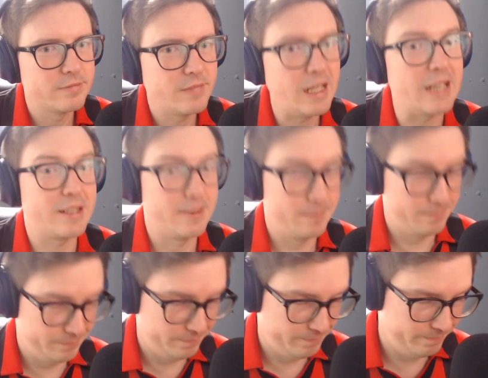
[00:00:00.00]
played a game for
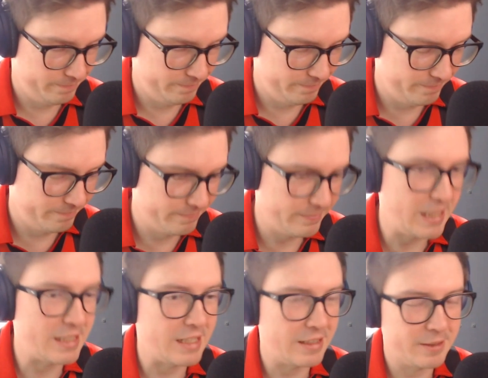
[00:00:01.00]
Scottish clubs. Like the
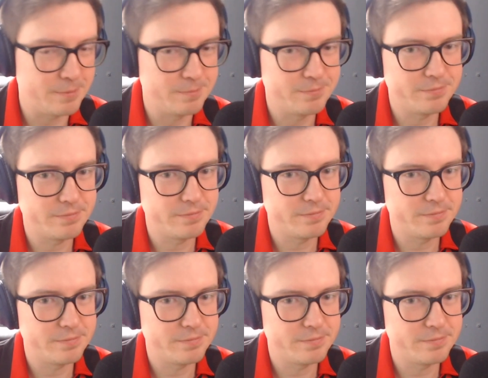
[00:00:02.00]
English, and